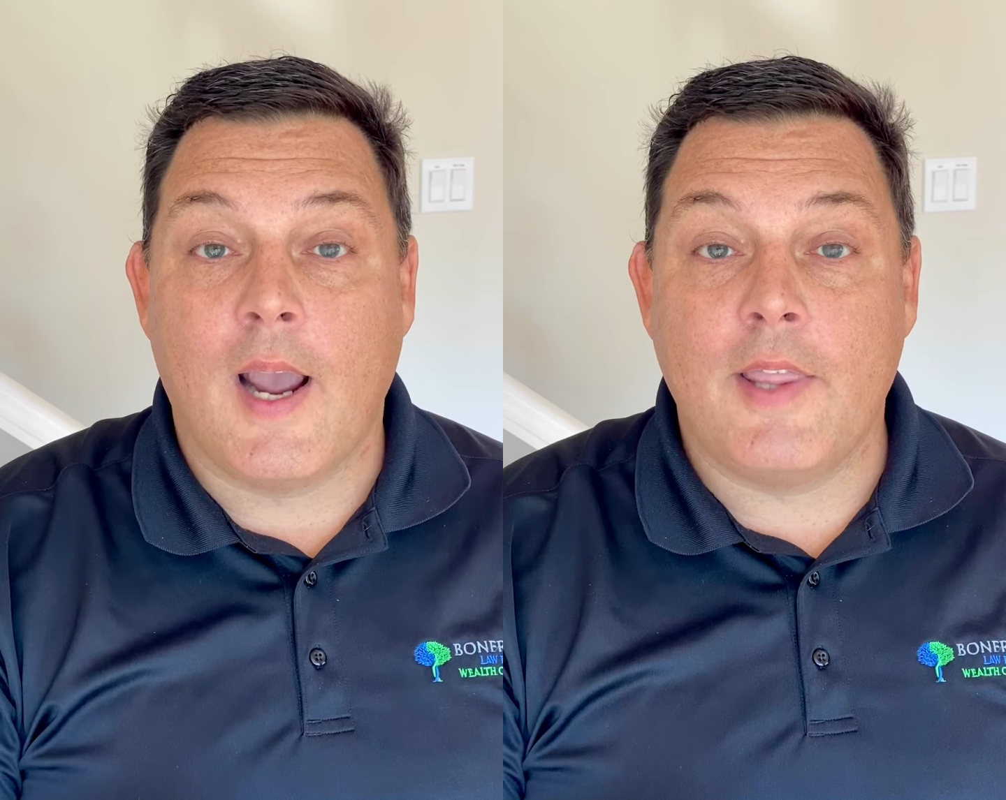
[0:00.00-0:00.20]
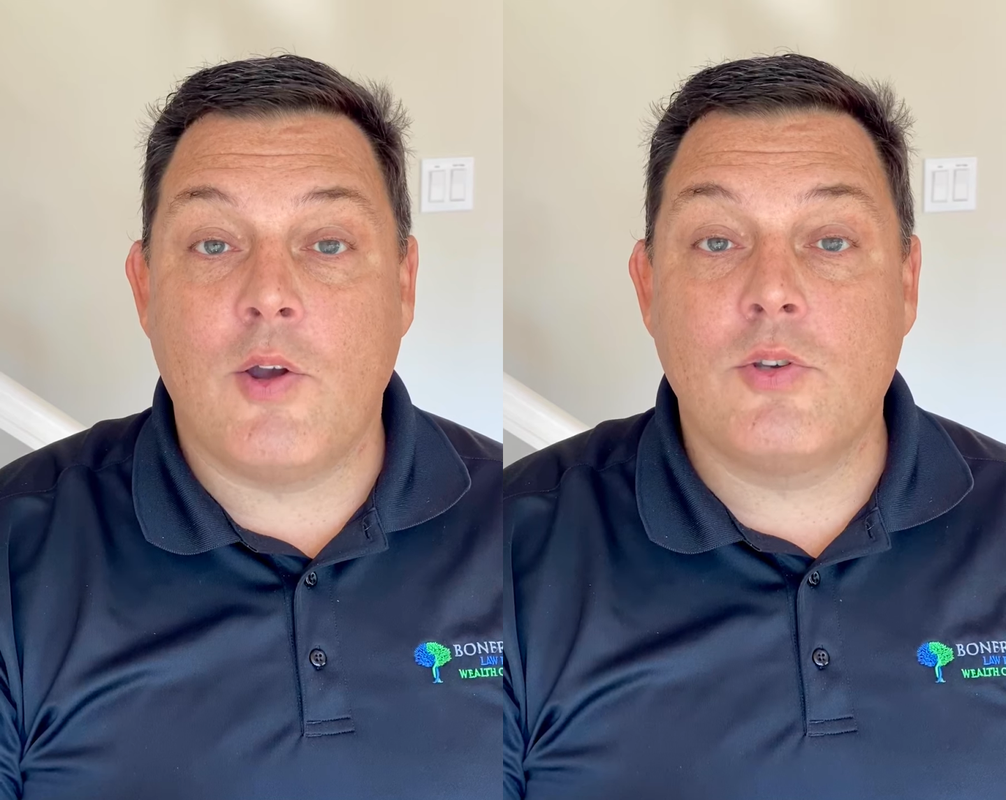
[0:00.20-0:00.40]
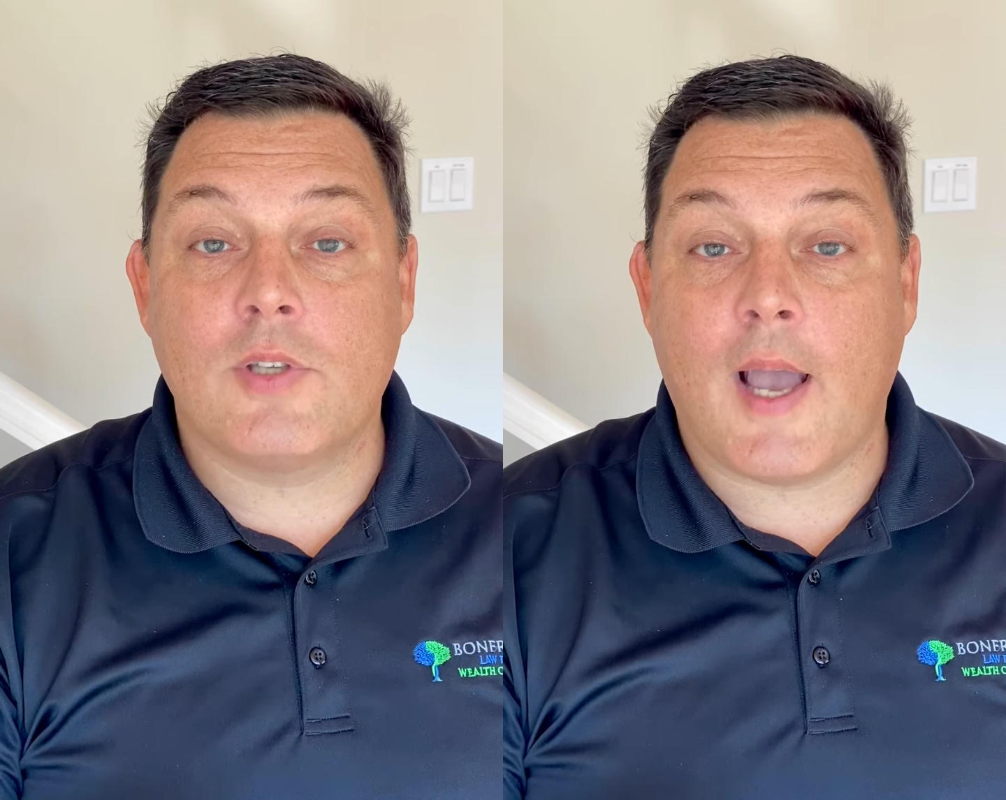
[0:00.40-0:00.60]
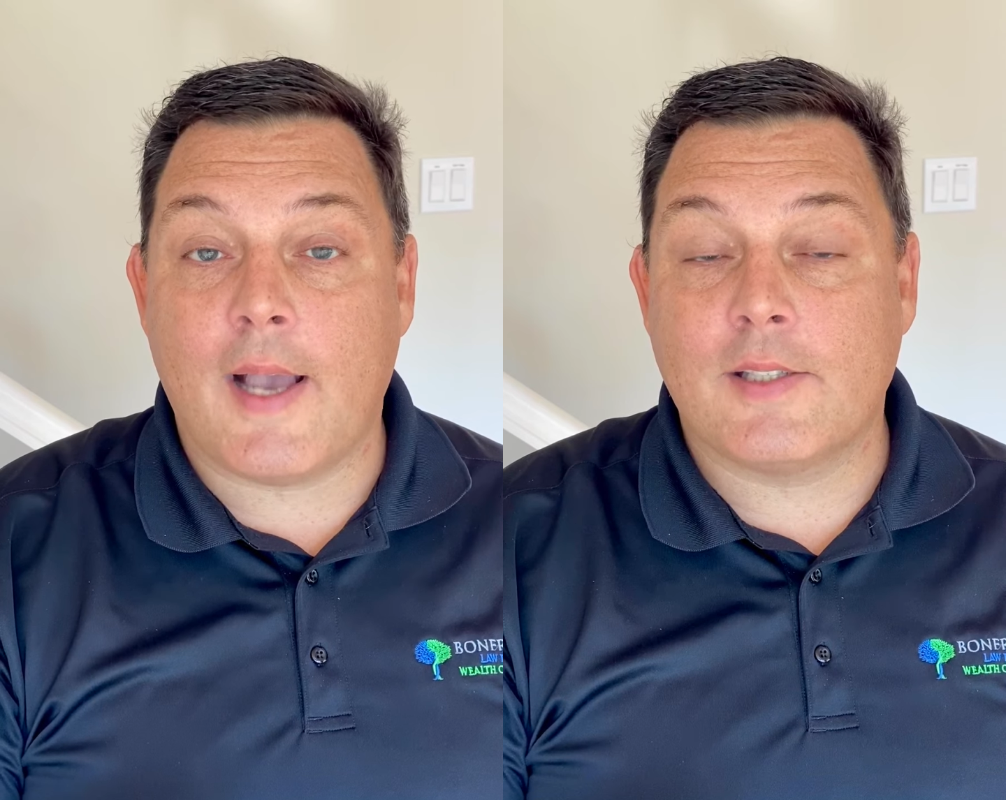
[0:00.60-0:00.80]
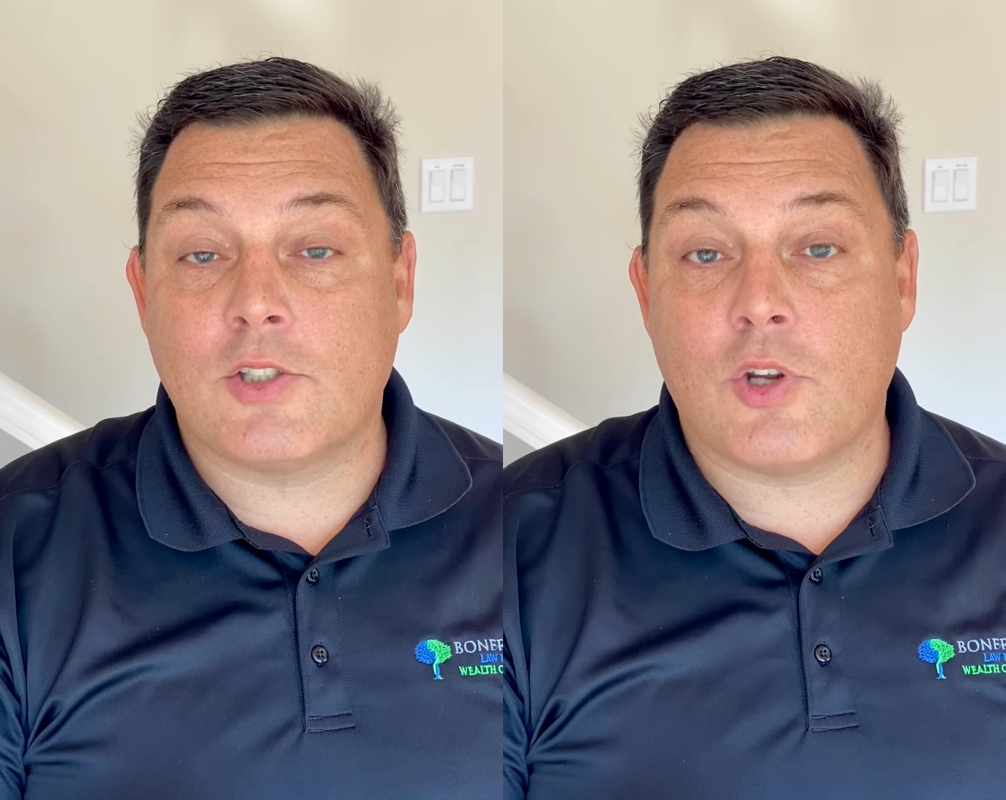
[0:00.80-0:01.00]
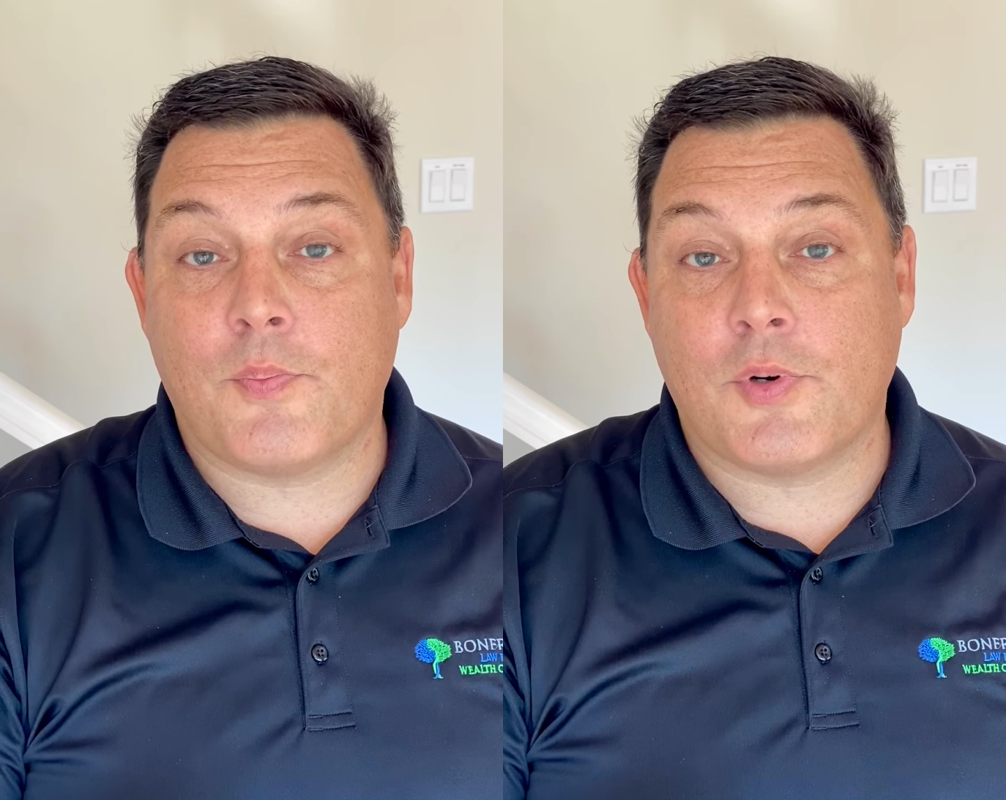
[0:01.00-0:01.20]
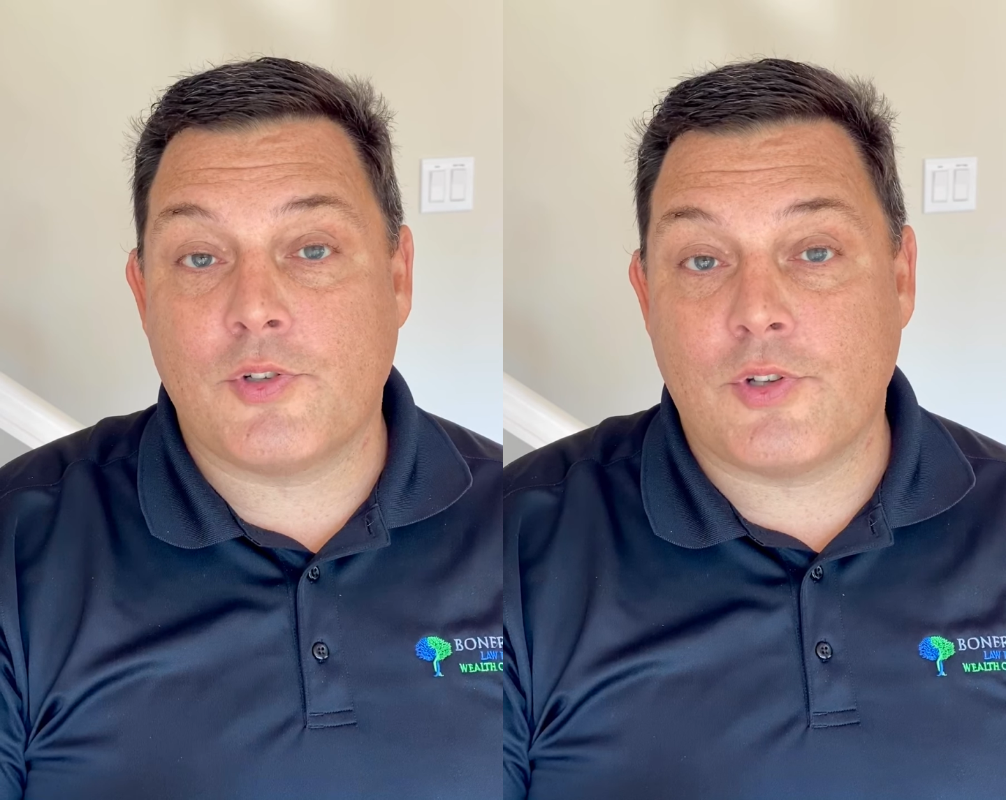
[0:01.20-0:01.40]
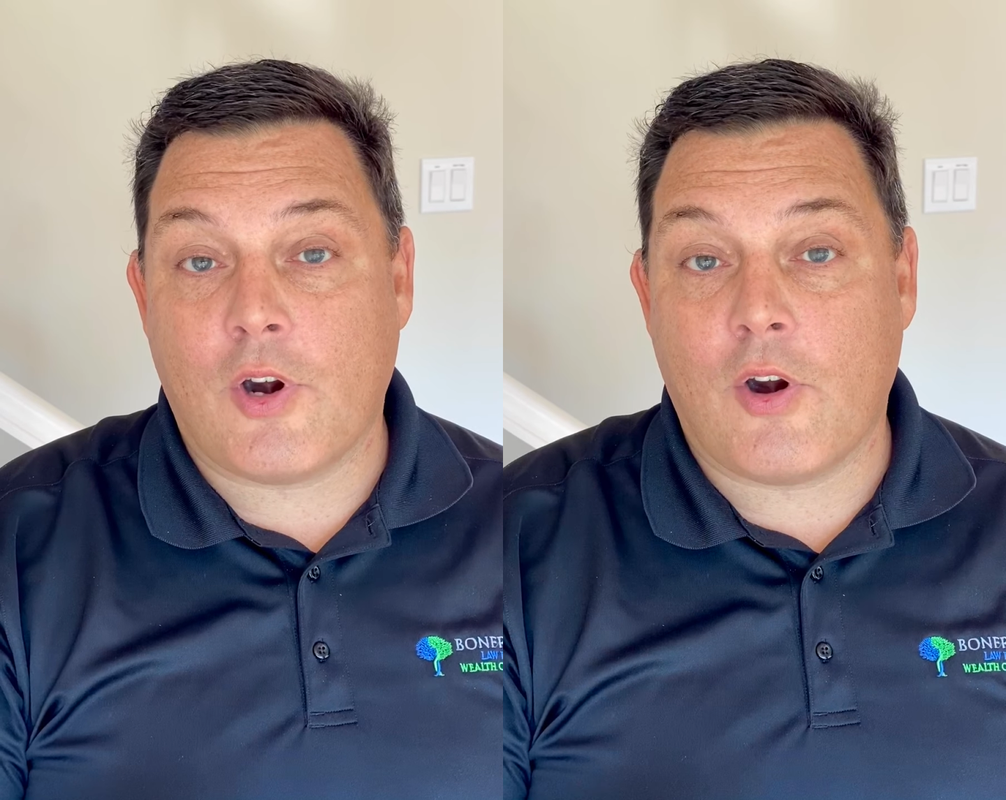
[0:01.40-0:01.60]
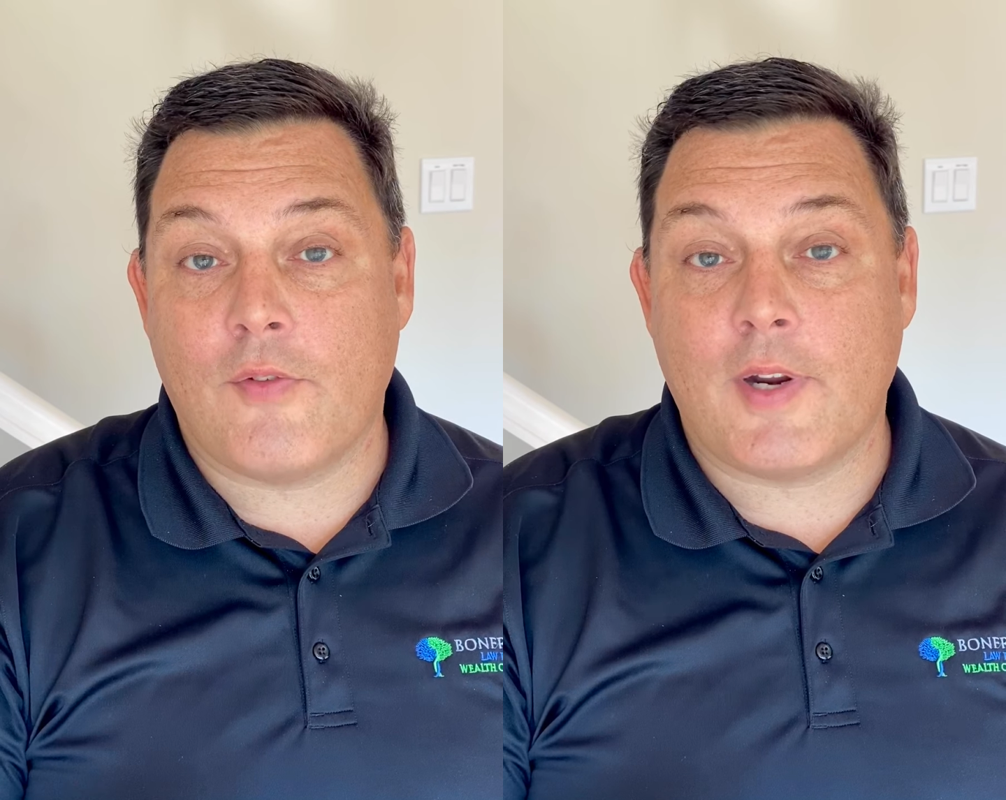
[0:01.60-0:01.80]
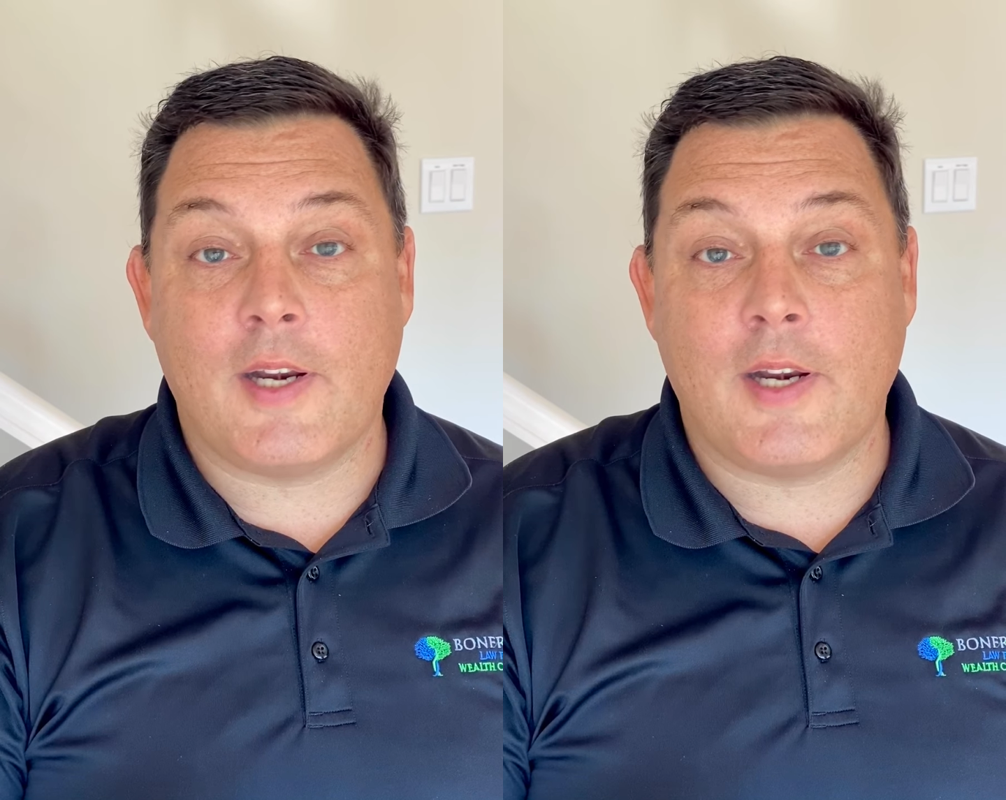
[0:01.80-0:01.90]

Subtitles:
and those assets are preserved